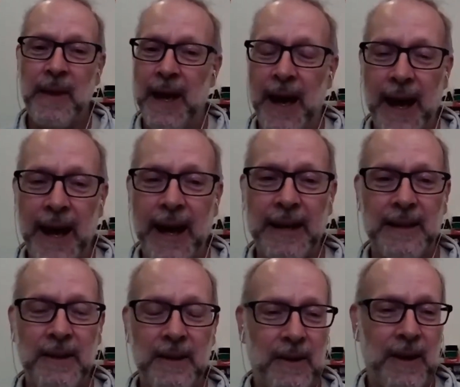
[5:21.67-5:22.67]
And, you
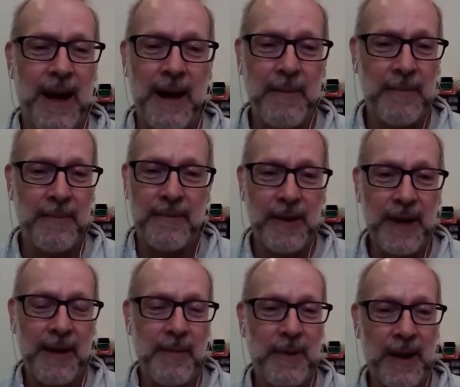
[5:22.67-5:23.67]
know, I'm really
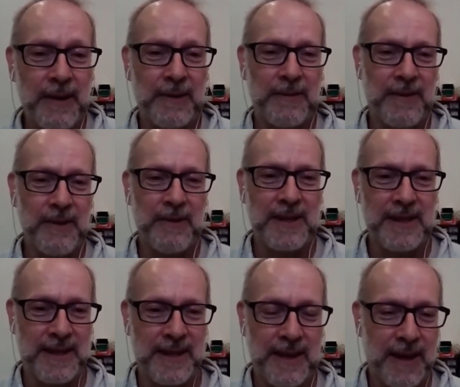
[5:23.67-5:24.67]
proud of you as
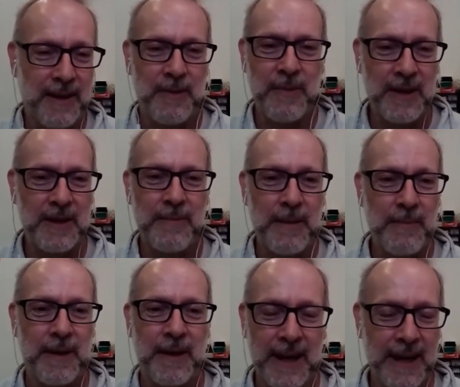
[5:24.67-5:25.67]
a community
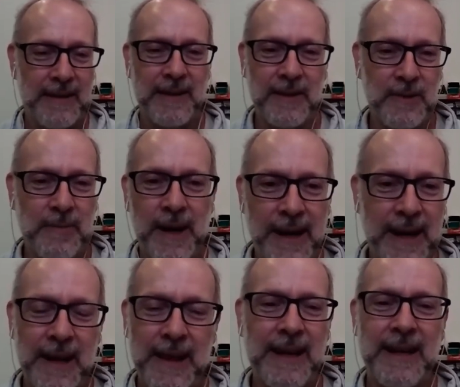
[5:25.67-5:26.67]
member here in Dubai. I
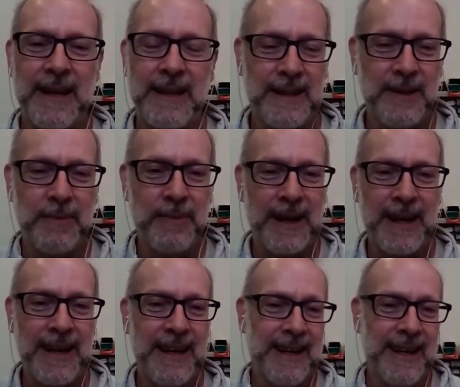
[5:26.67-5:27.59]
think that Dubai